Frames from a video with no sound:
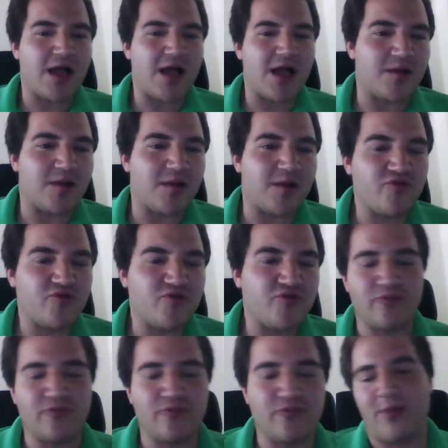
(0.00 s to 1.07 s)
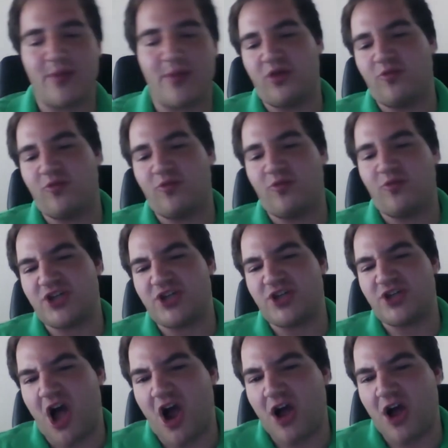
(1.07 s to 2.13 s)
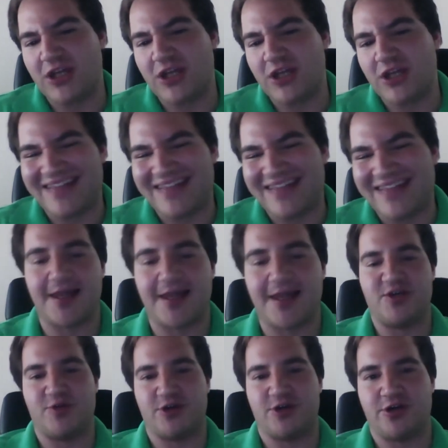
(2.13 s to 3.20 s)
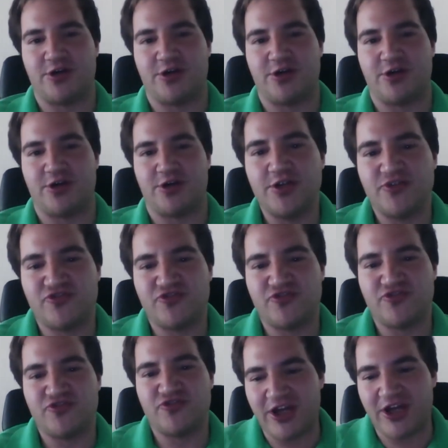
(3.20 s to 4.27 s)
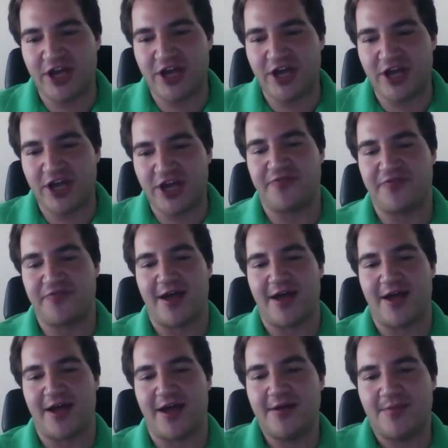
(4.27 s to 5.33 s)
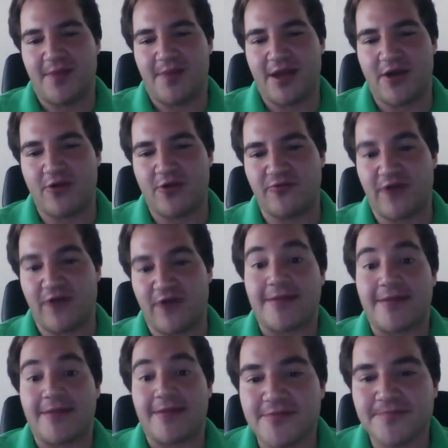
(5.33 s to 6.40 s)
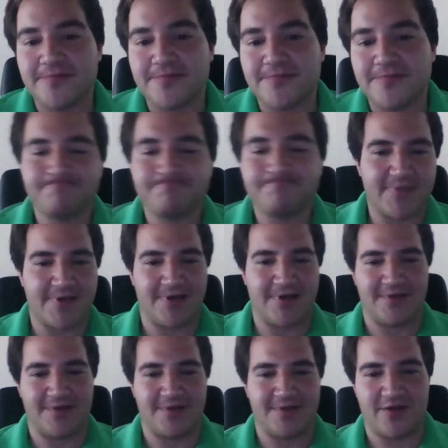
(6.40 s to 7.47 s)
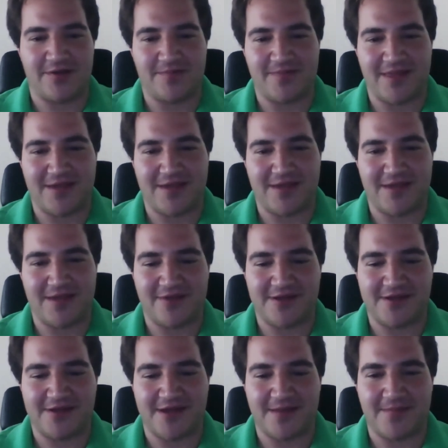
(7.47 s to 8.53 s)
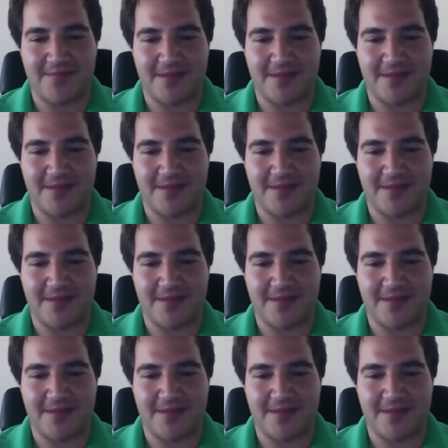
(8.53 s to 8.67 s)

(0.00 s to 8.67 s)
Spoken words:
pretty improbable, which are not that likely to occur, to try to justify my own violence. All right, thanks. Have a nice day. Bye.